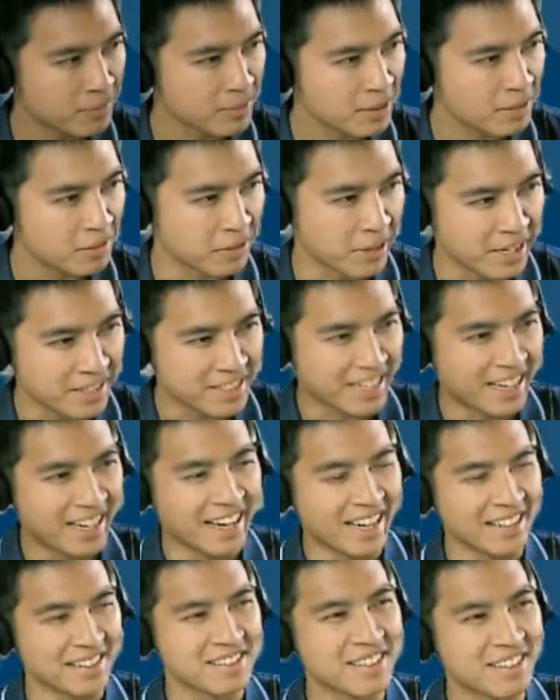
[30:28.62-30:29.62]
raise their
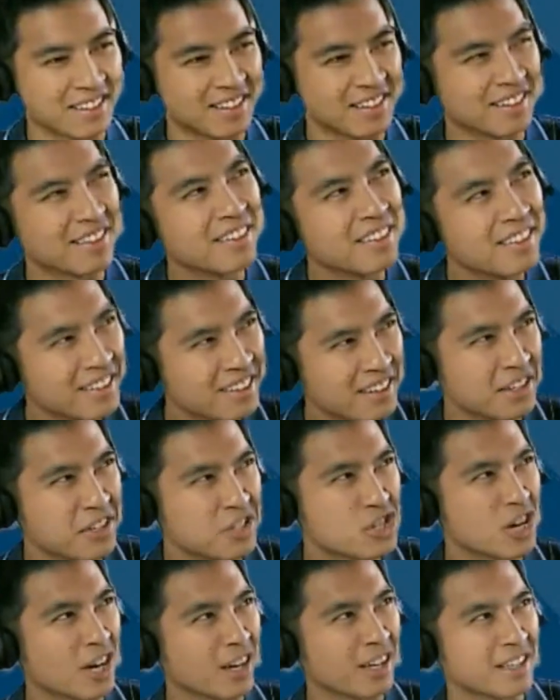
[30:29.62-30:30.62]
hands in
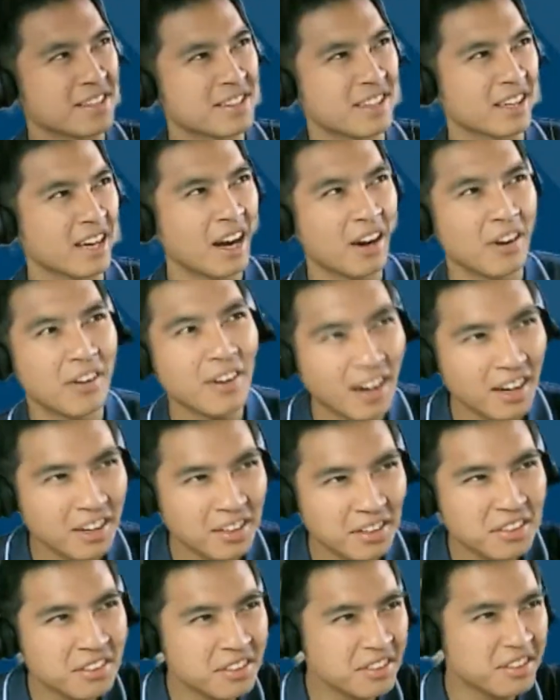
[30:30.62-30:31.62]
shock and say, "How
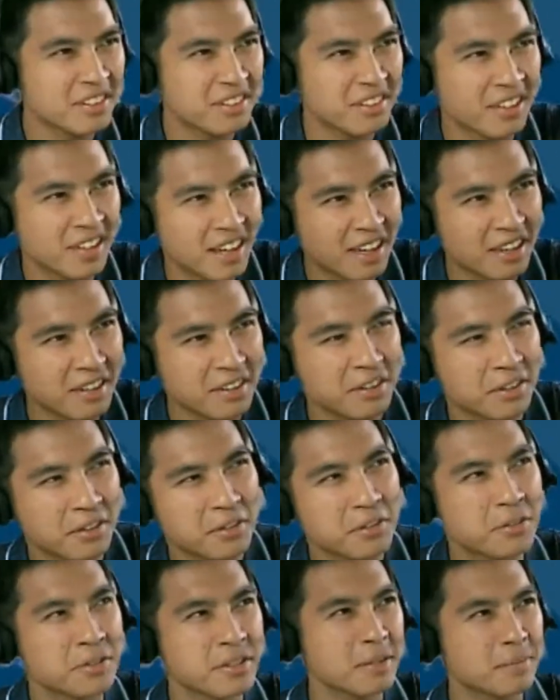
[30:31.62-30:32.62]
you're
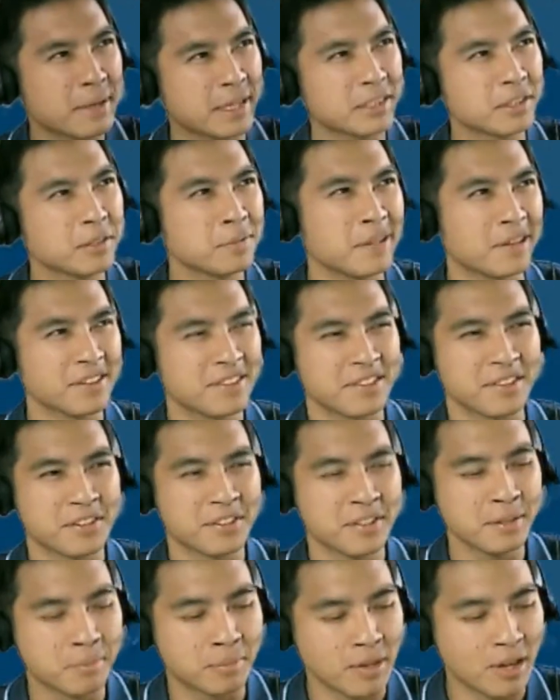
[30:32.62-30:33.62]
using picto blocks, you're
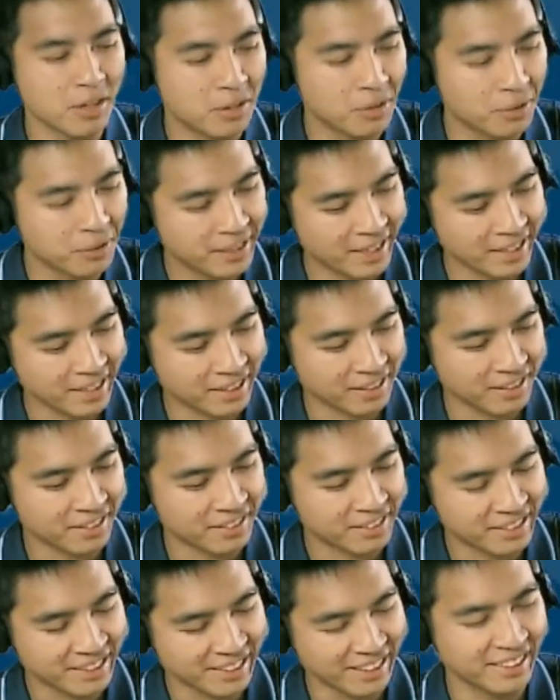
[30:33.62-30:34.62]
using block coding, you're
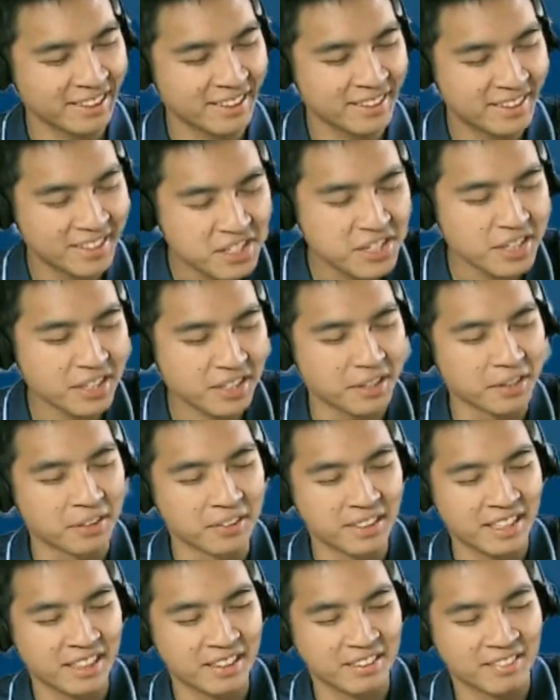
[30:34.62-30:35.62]
clearly teaching
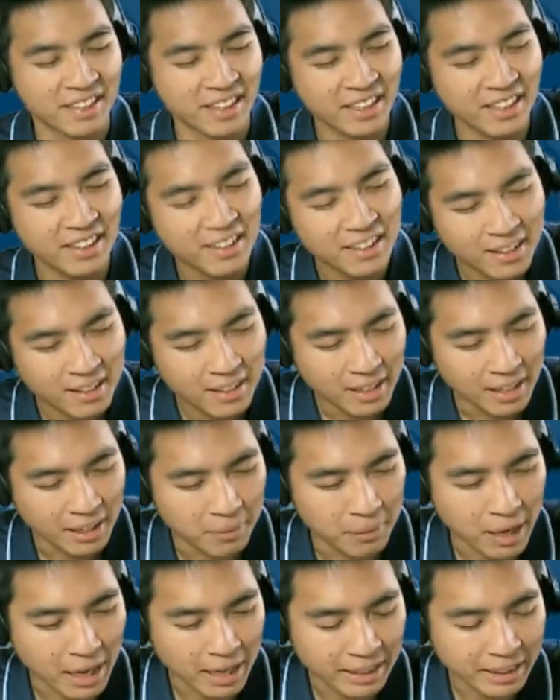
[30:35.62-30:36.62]
coding, right?"
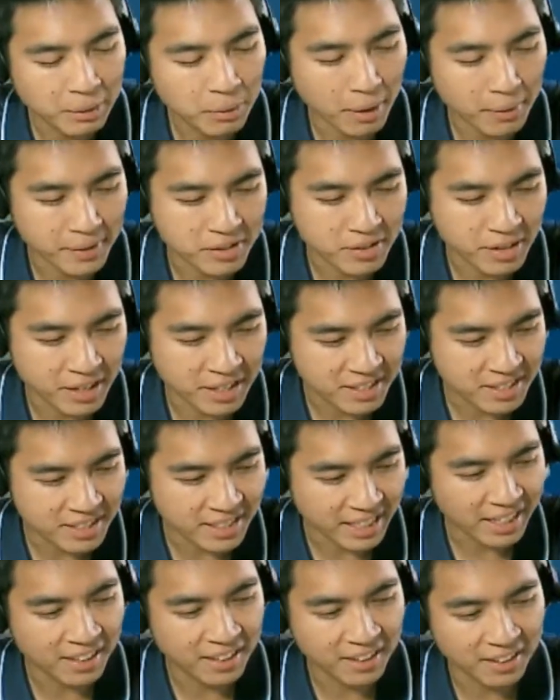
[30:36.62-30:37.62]
And I think what we're trying to
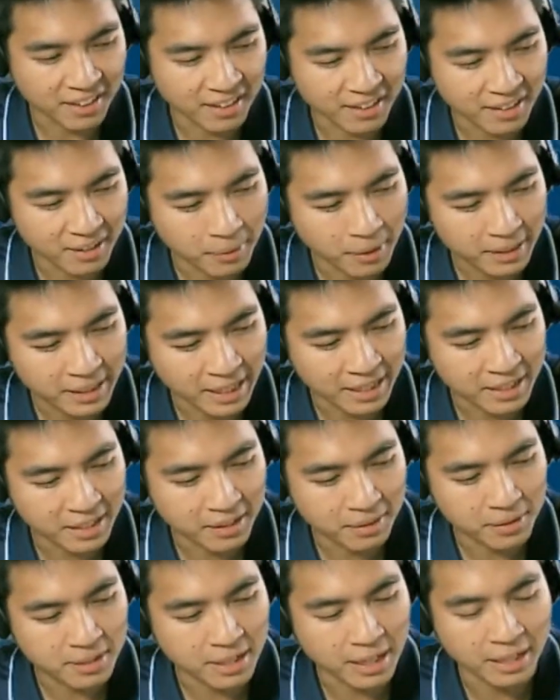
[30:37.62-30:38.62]
say here, and what Tanya
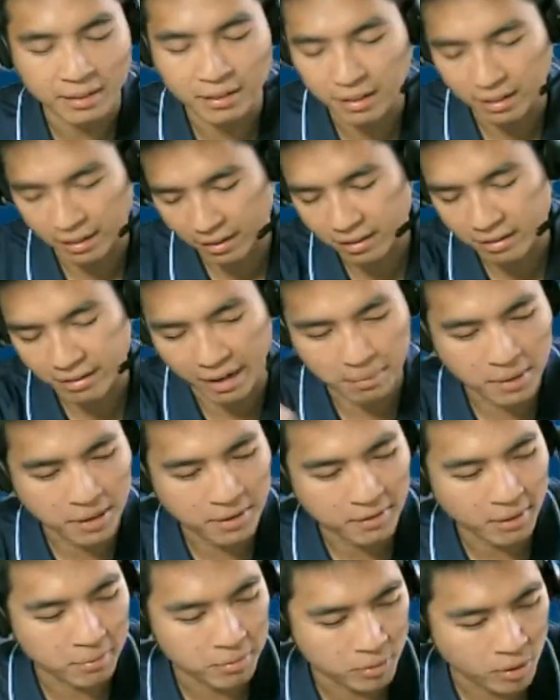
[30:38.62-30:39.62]
was, and correct me
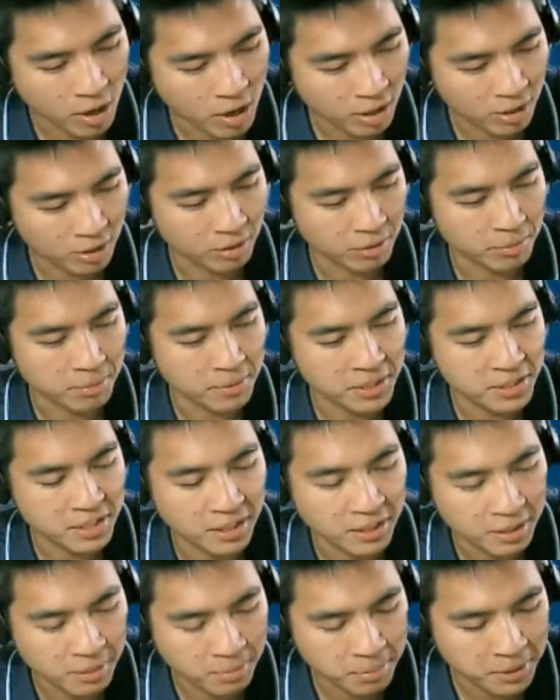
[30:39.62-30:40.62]
if I'm wrong or
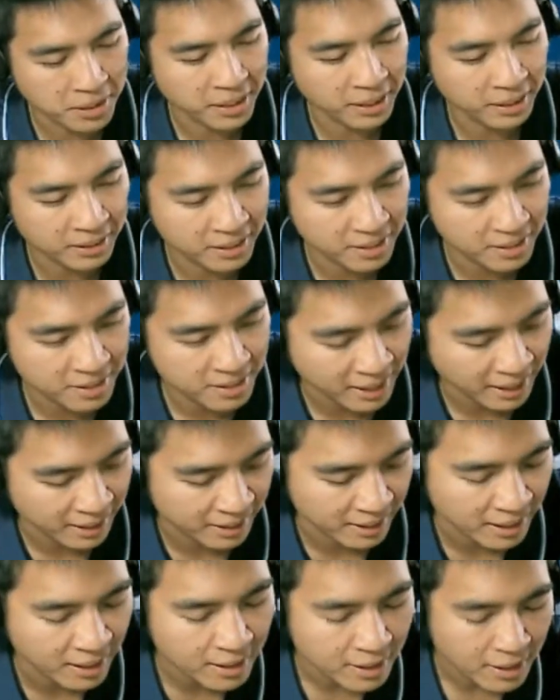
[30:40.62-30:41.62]
misinterpreting this,
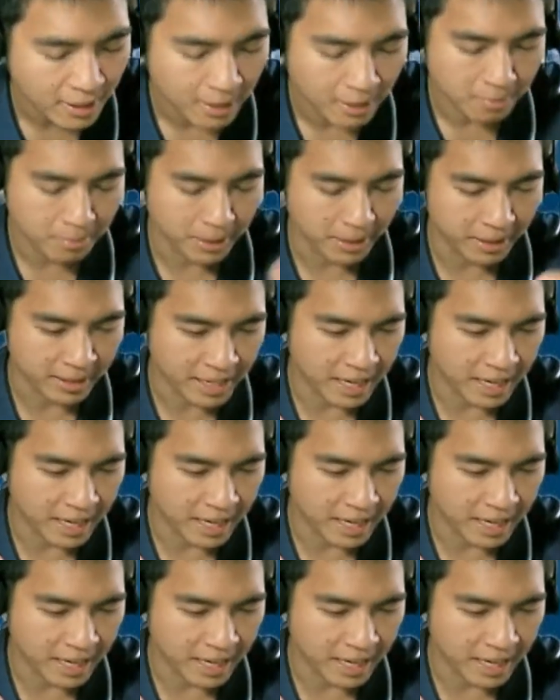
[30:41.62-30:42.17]
Tanya, but the